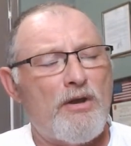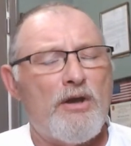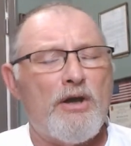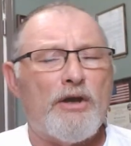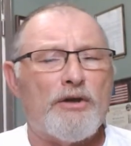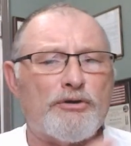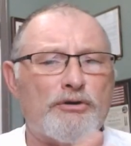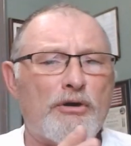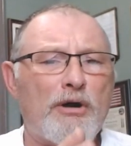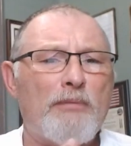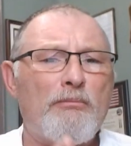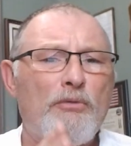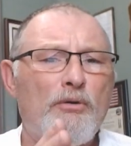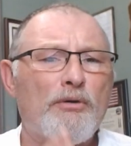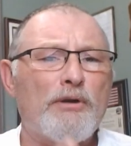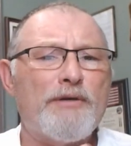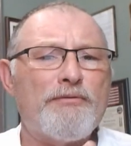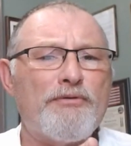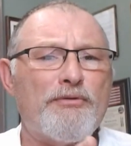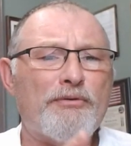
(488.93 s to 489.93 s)
And so I'm going
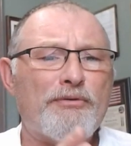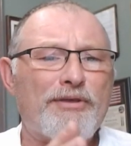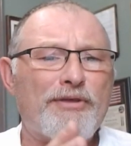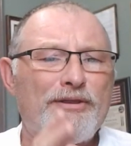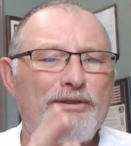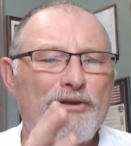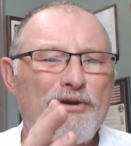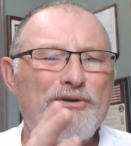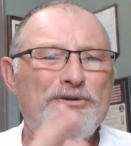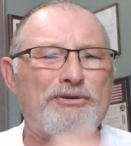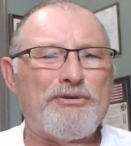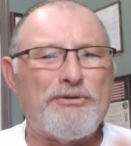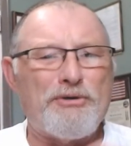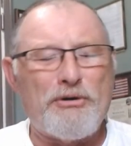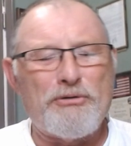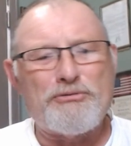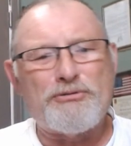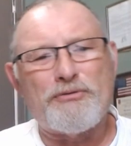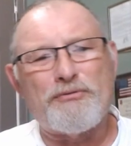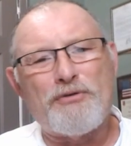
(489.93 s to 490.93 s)
to leave you with that. There's your
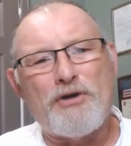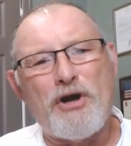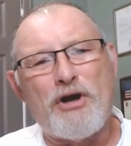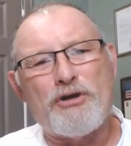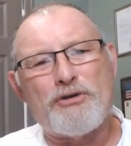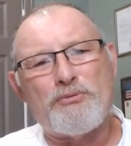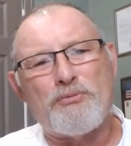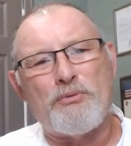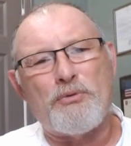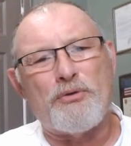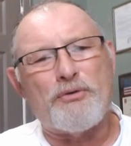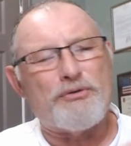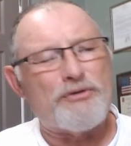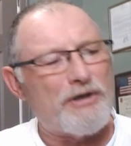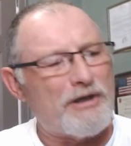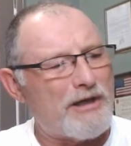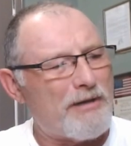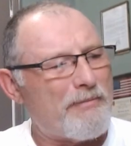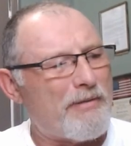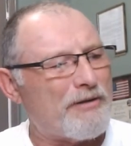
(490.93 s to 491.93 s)
dose of God's word.
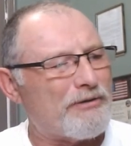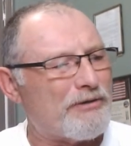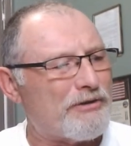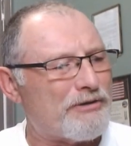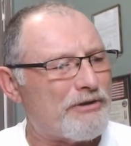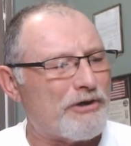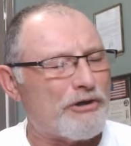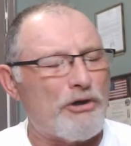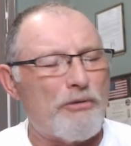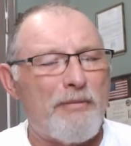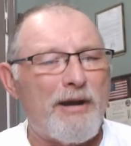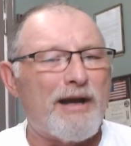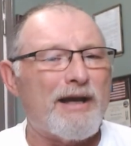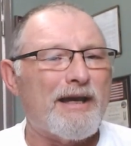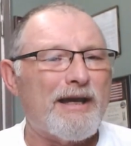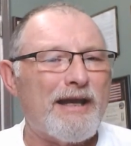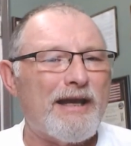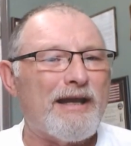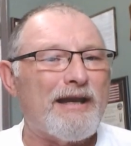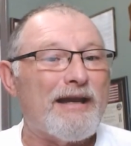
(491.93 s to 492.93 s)
Think about these things. Go back
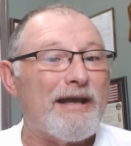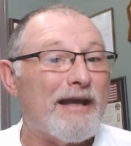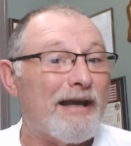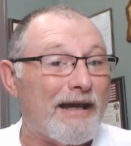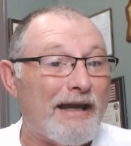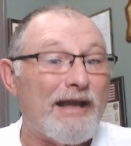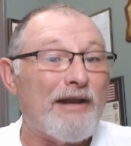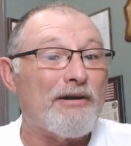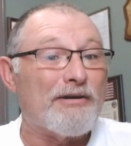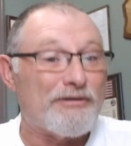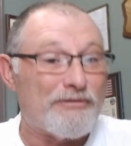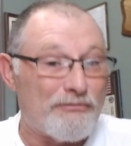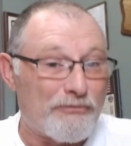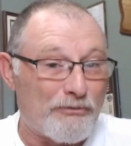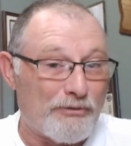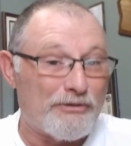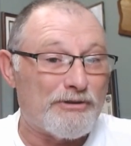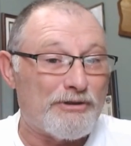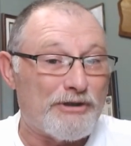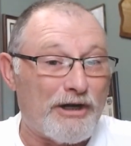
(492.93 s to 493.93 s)
again. Again,
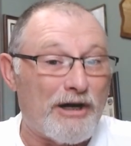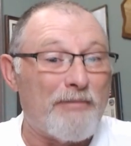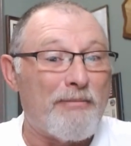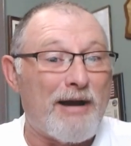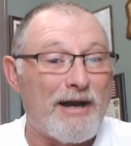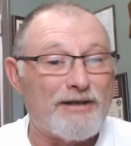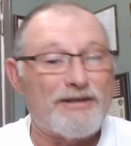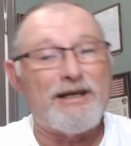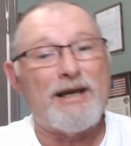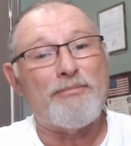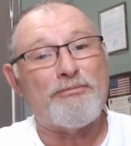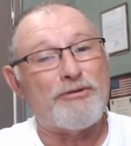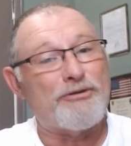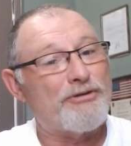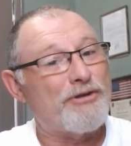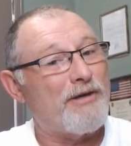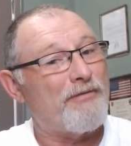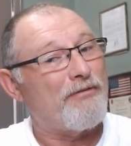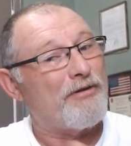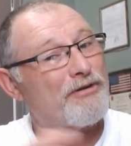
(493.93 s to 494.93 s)
Jeremiah chapter
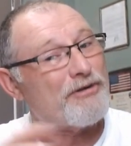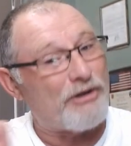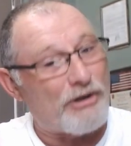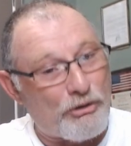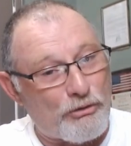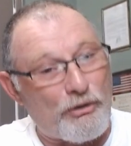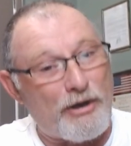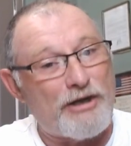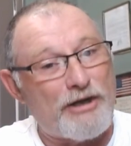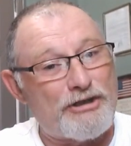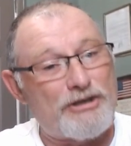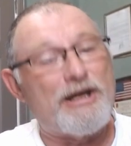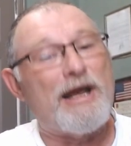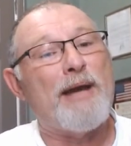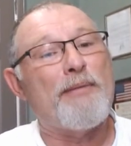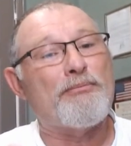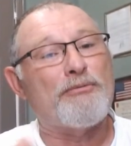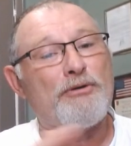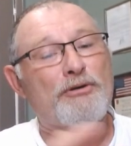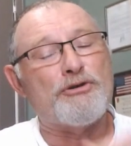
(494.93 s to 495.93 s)
7. It's a great
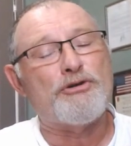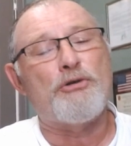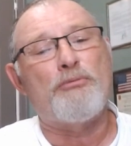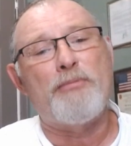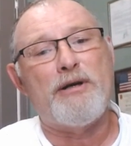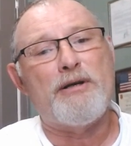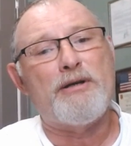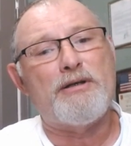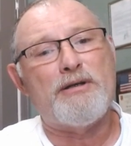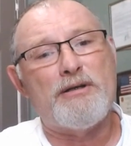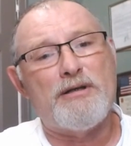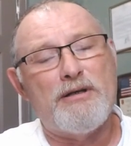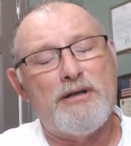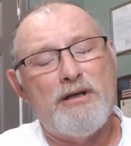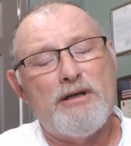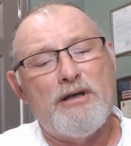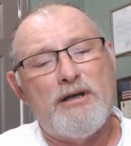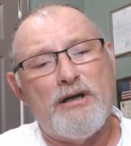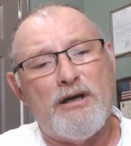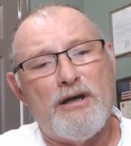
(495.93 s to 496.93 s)
chapter. So many
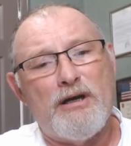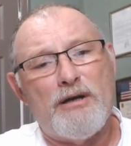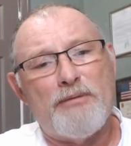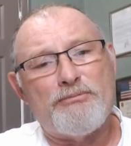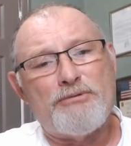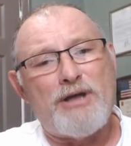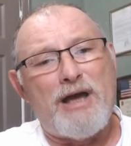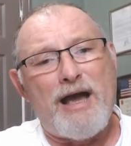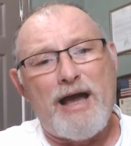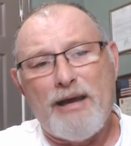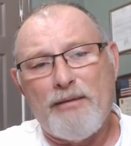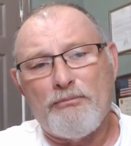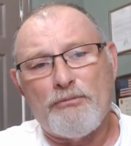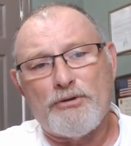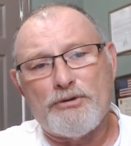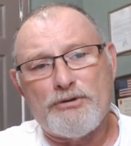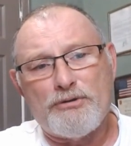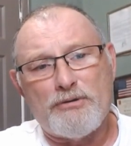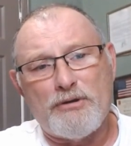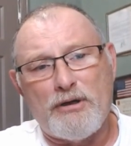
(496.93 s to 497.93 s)

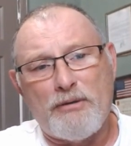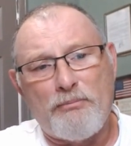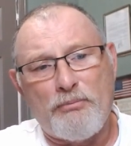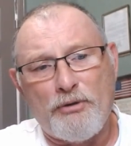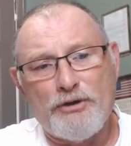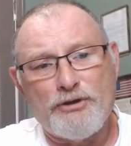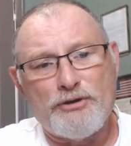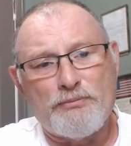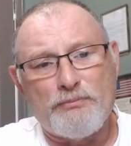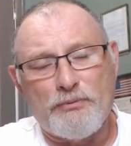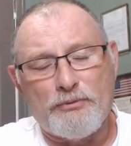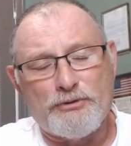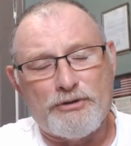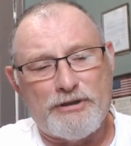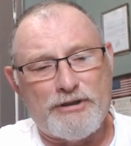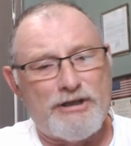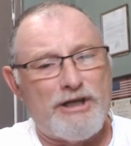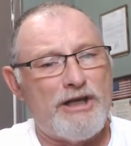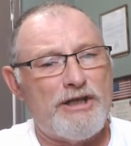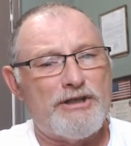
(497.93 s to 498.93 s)
timeless principles and
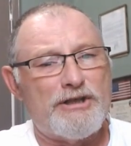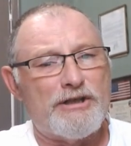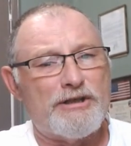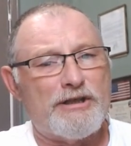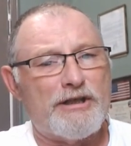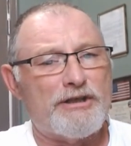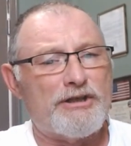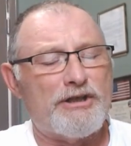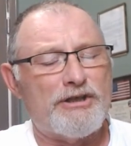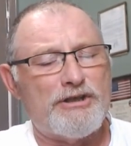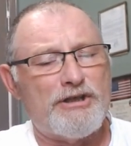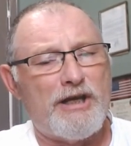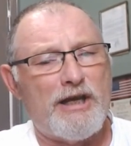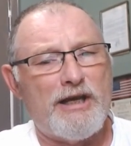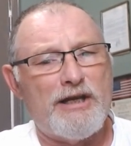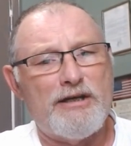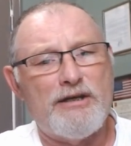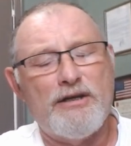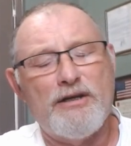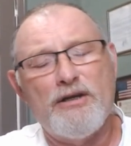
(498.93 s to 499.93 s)
teachings that's
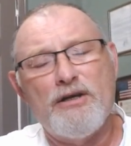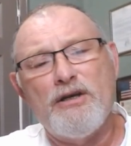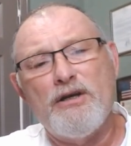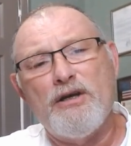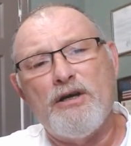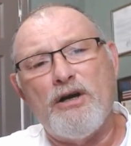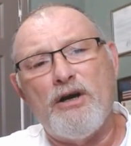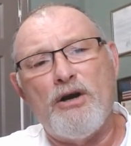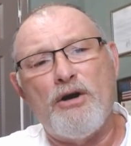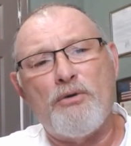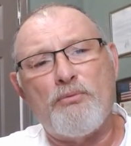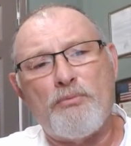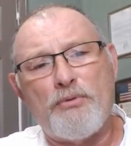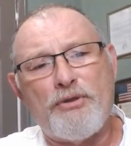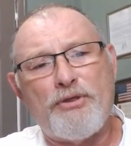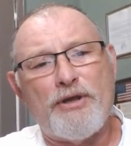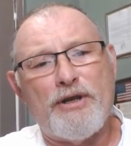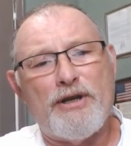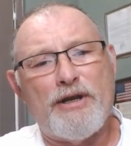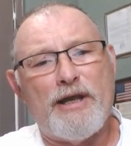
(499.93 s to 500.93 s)
contained
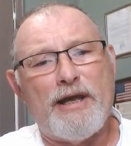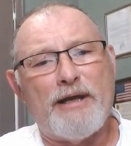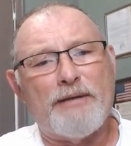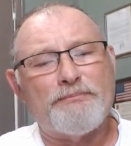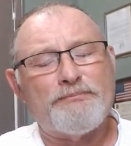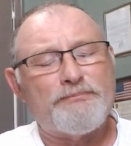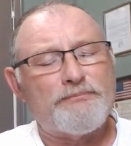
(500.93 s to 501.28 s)
within that.